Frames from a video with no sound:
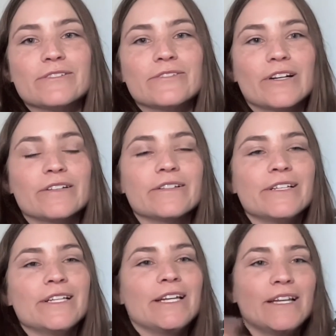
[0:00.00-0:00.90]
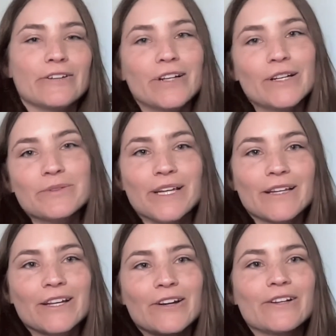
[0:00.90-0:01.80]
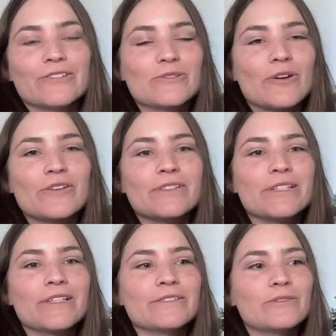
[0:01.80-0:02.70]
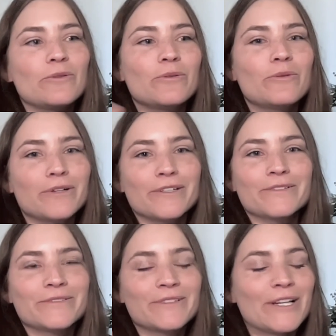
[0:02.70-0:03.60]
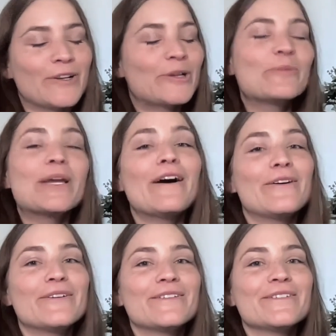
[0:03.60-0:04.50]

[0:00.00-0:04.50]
You gotta integrate with that carrier and do all these things, or now hear me out,